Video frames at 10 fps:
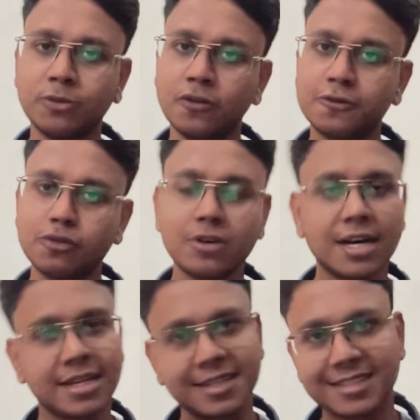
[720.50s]
move to
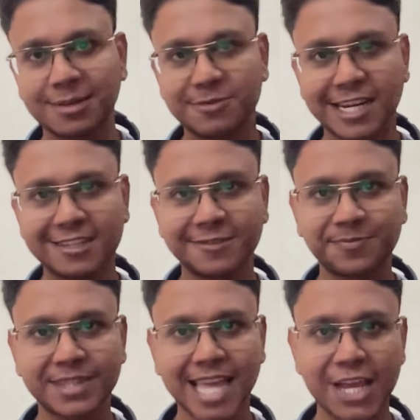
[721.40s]
another subject.
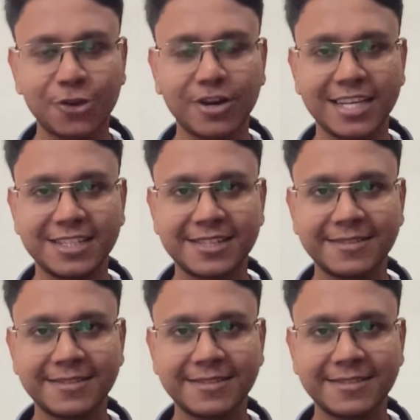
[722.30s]
Thank you, guys.